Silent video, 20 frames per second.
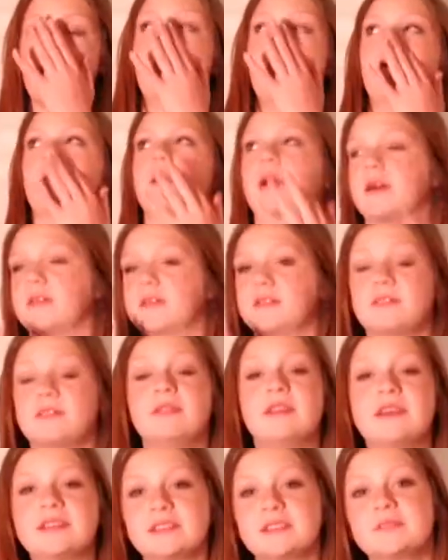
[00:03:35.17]
Okay,
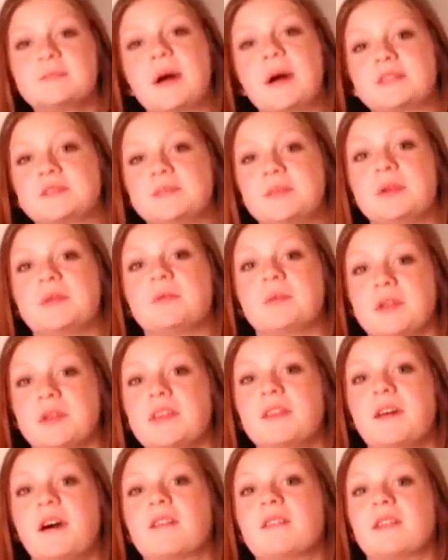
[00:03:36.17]
this is about to be a really
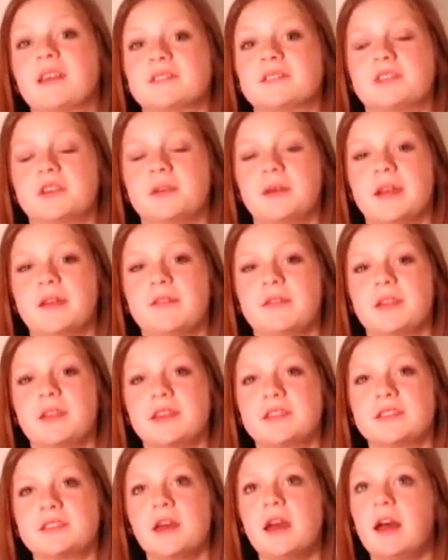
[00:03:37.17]
long list. Are you ready for
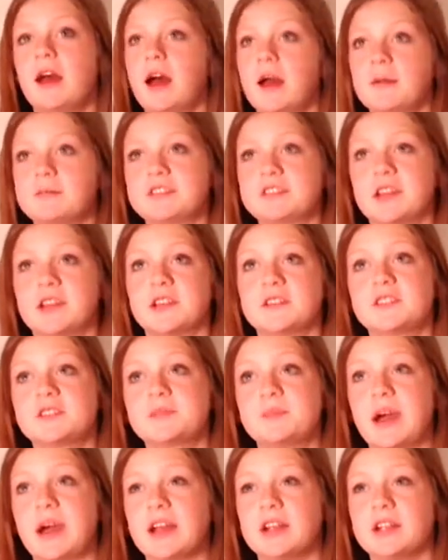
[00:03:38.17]
this? I'm scared of
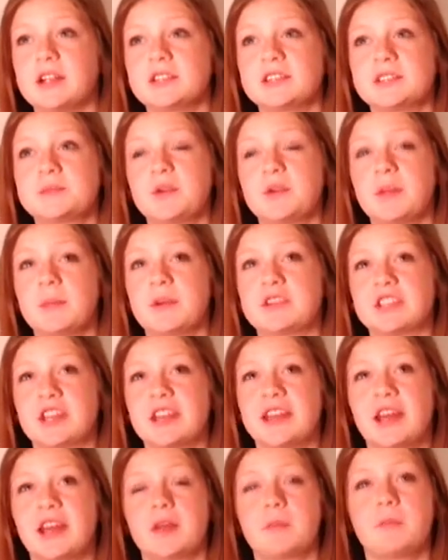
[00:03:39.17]
spiders, pretty much
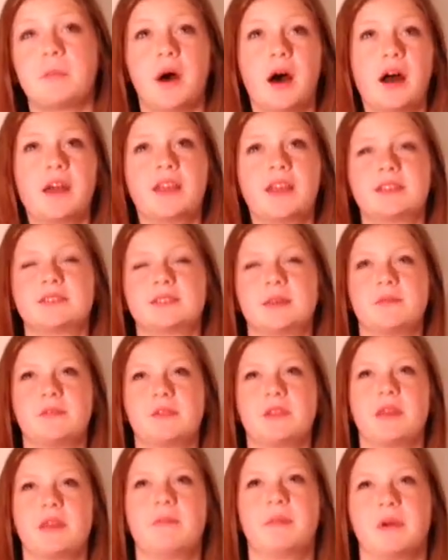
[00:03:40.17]
any kind of bug except for
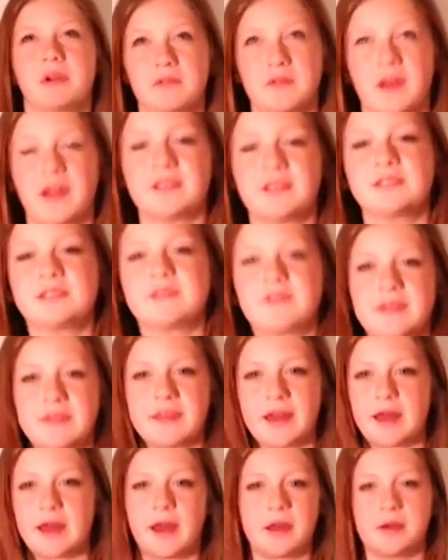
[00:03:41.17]
like butterflies and stuff like
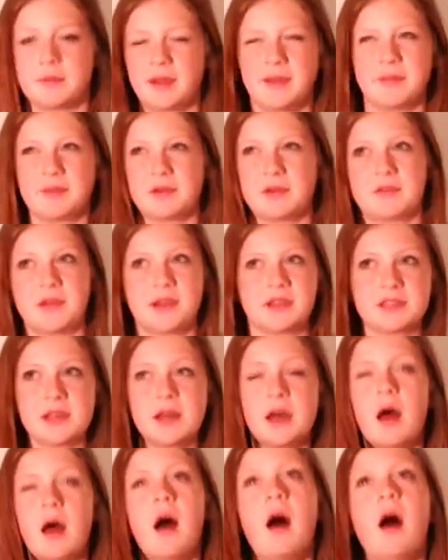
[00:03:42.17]
that. I don't mind butterflies.
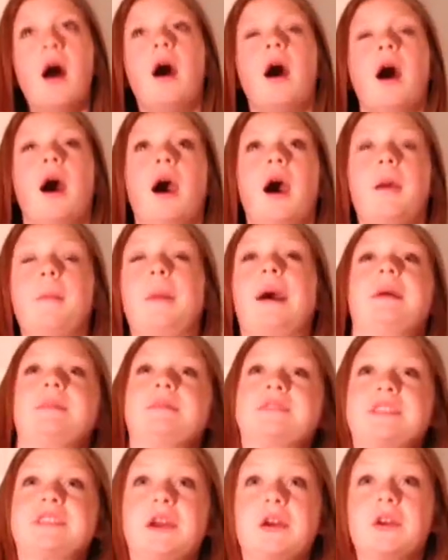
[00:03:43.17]
Um, I'm
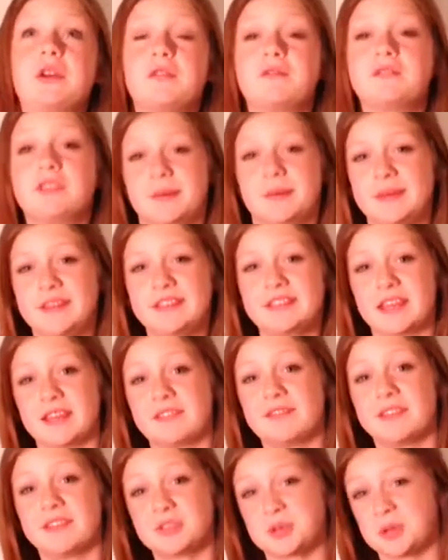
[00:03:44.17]
scared of dummies like
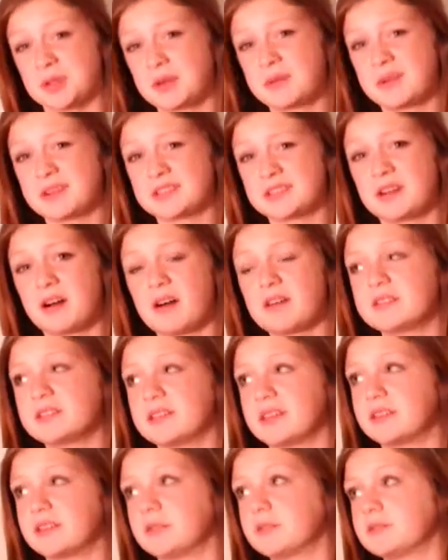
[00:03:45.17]
ventriloquist dolls.
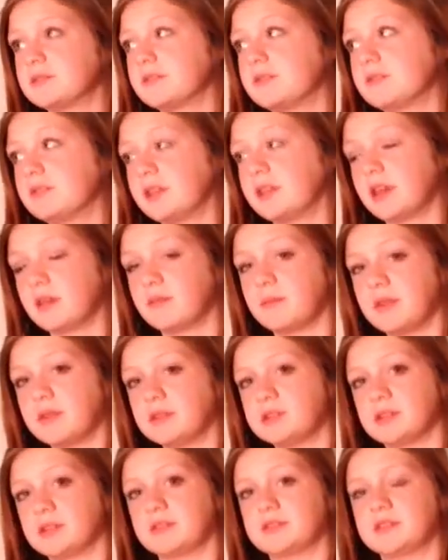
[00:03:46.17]
Like those literally give me the
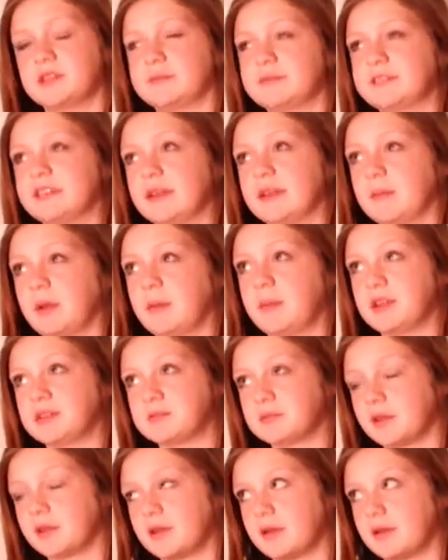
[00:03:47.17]
chills, and I'm sitting in my
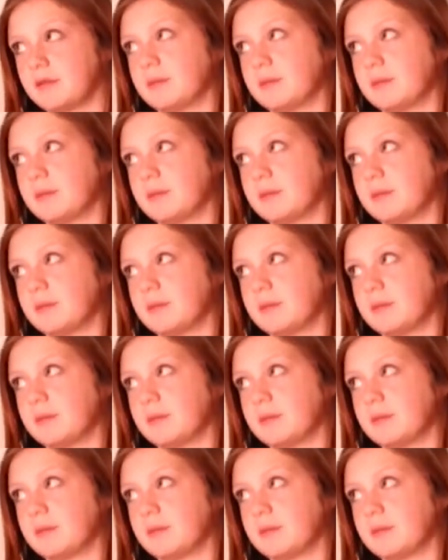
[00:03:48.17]
basement right now.